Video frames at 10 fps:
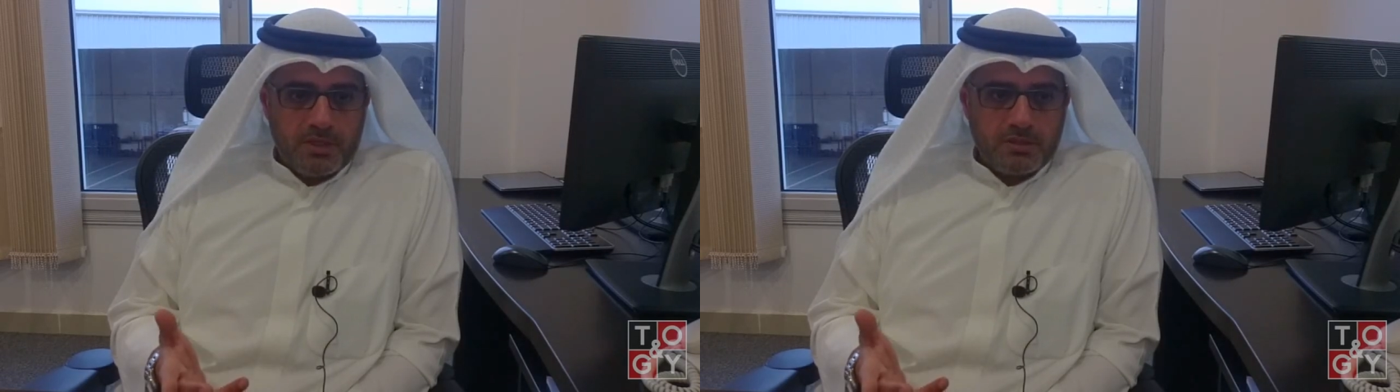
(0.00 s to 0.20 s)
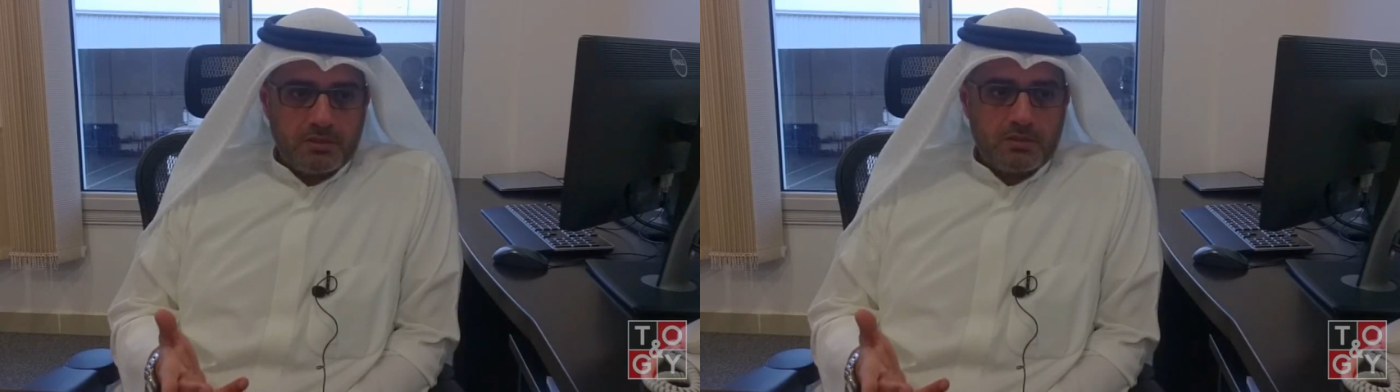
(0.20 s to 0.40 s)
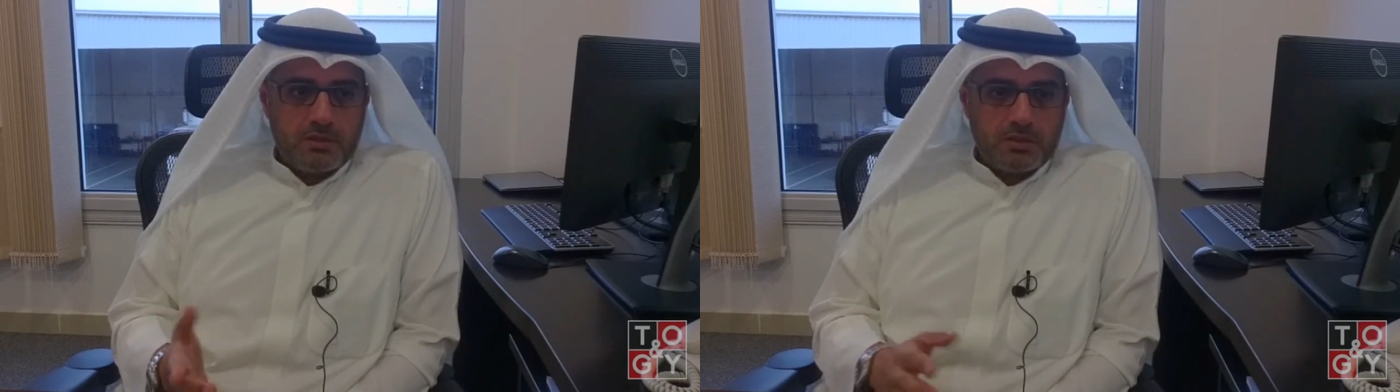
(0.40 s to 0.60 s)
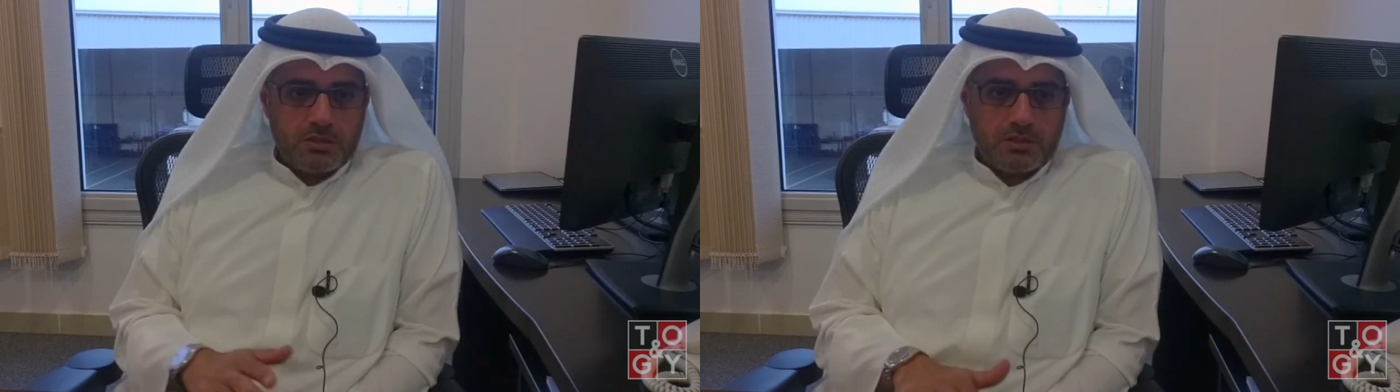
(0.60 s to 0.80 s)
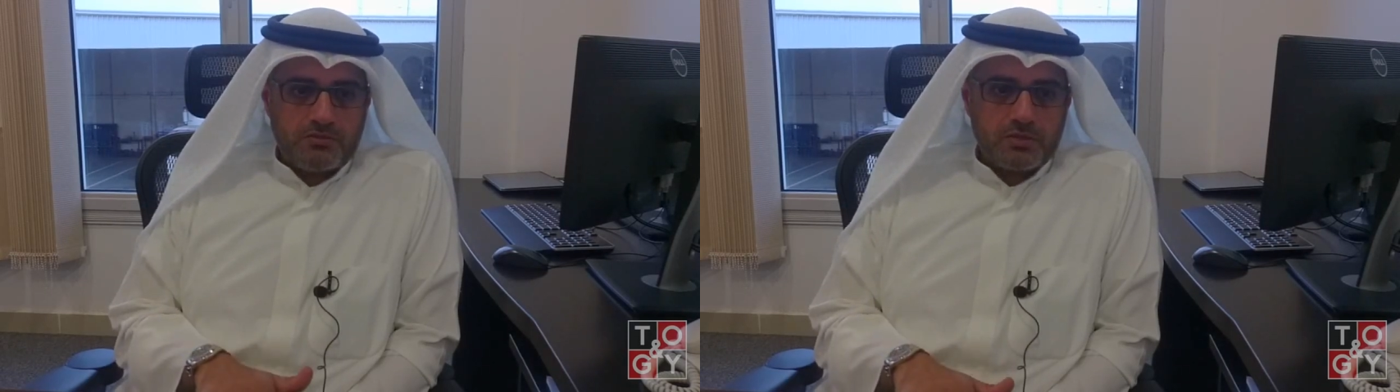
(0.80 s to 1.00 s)
As an
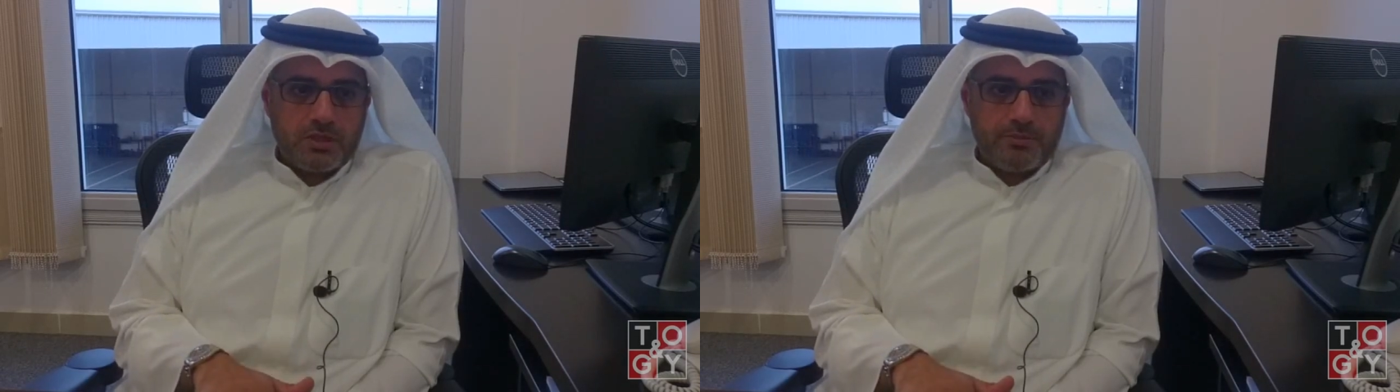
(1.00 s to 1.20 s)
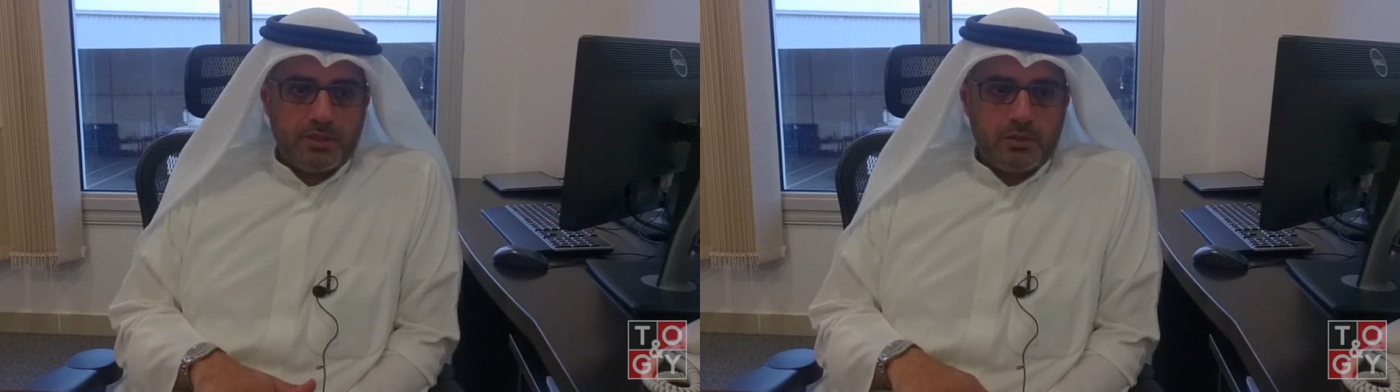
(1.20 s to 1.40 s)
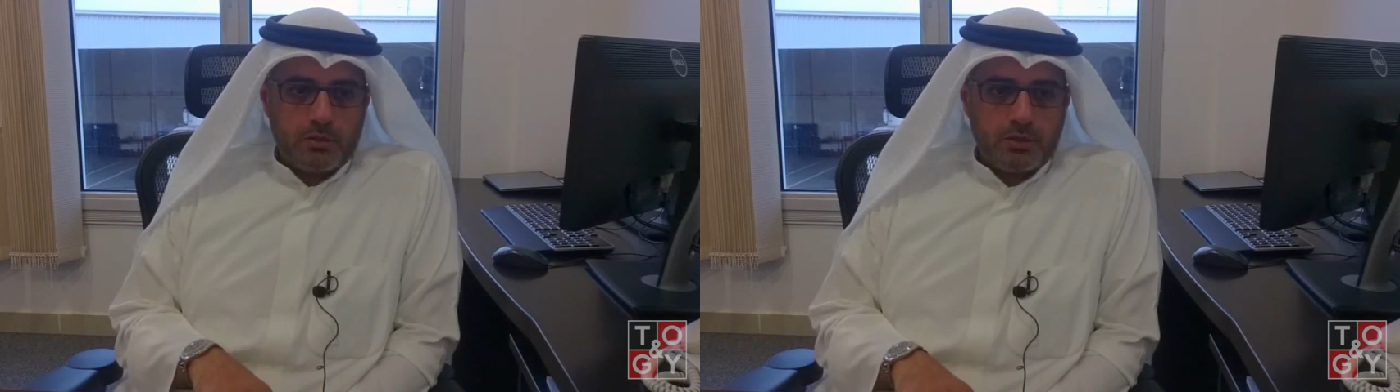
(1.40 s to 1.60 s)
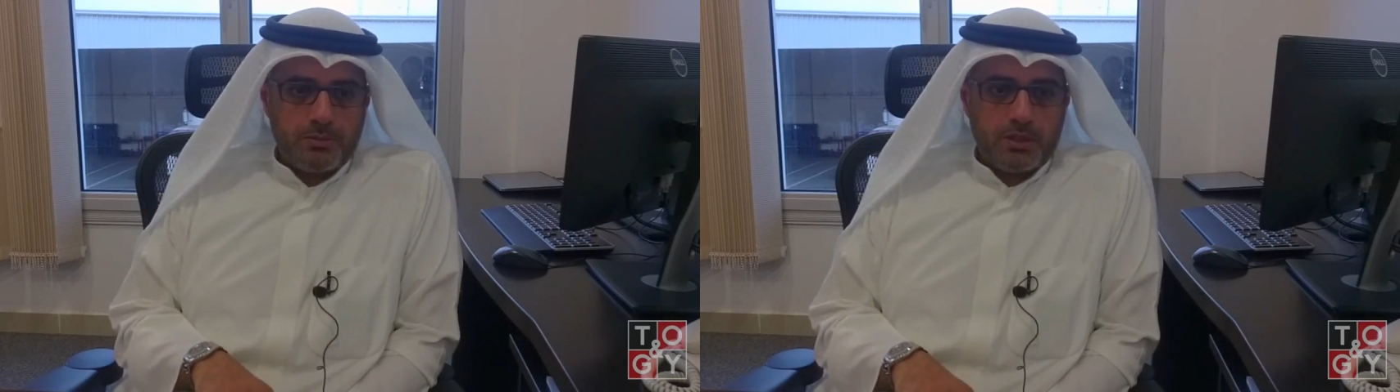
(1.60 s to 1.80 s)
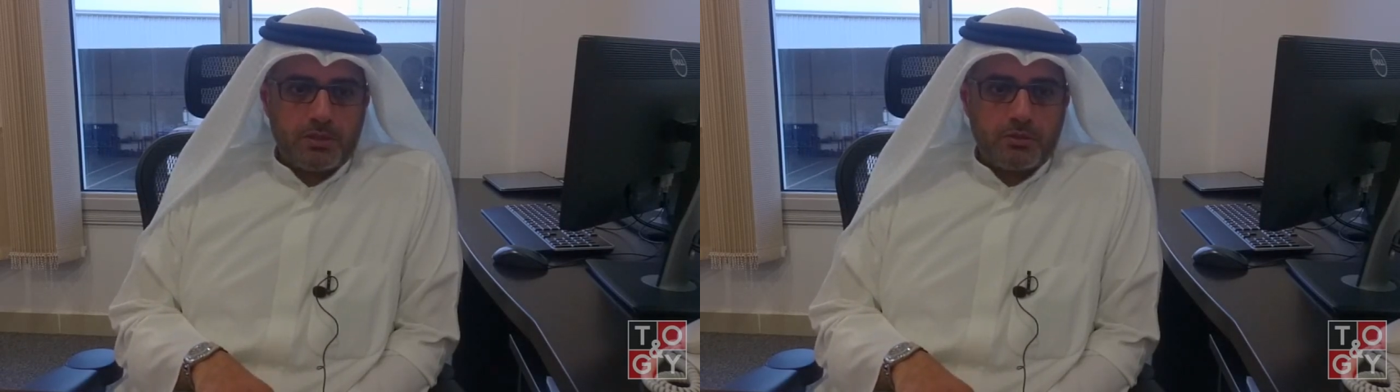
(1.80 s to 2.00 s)
international surface company,
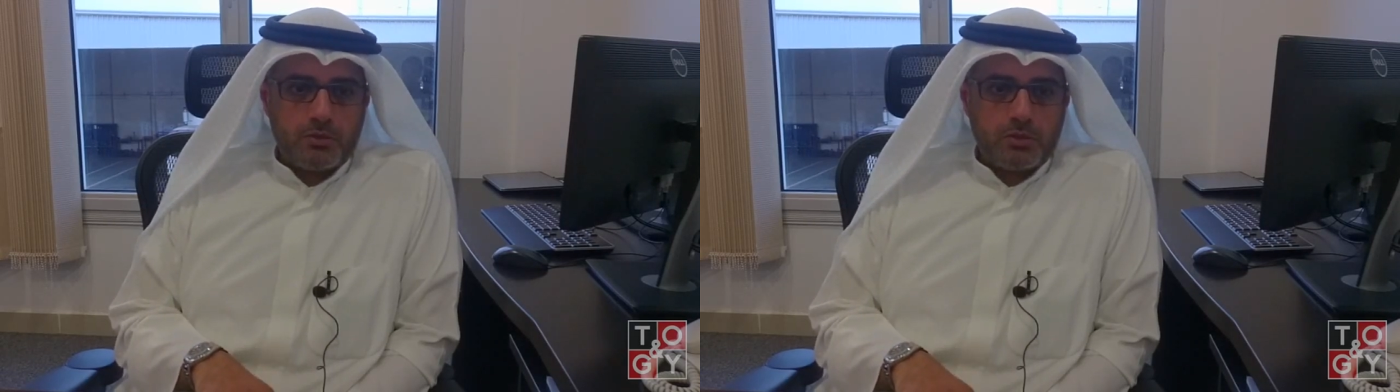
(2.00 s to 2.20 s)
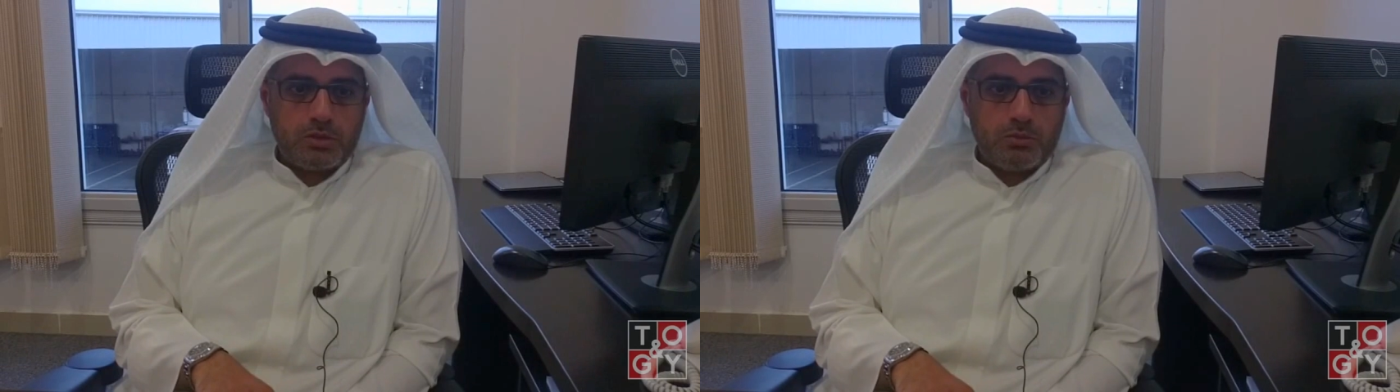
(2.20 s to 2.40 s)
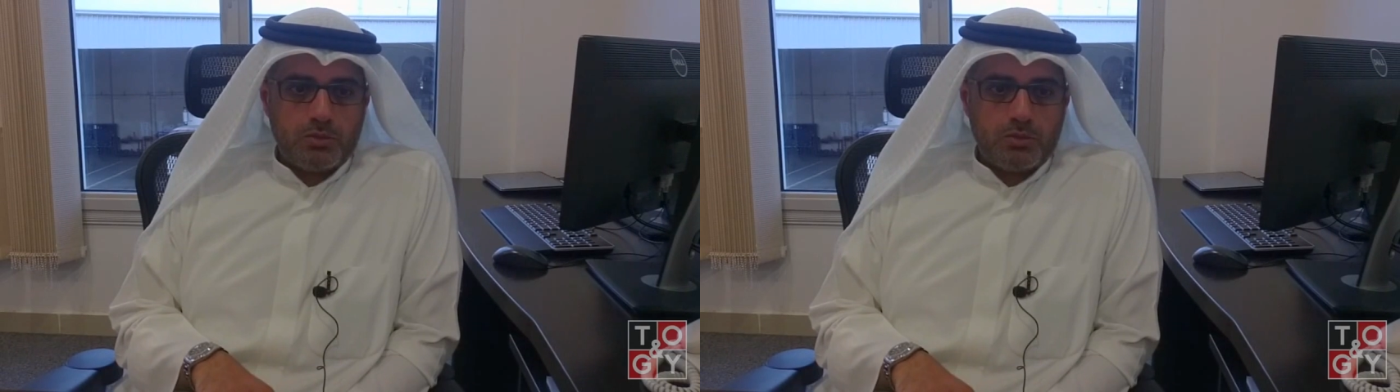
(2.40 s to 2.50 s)
already Baker Hughes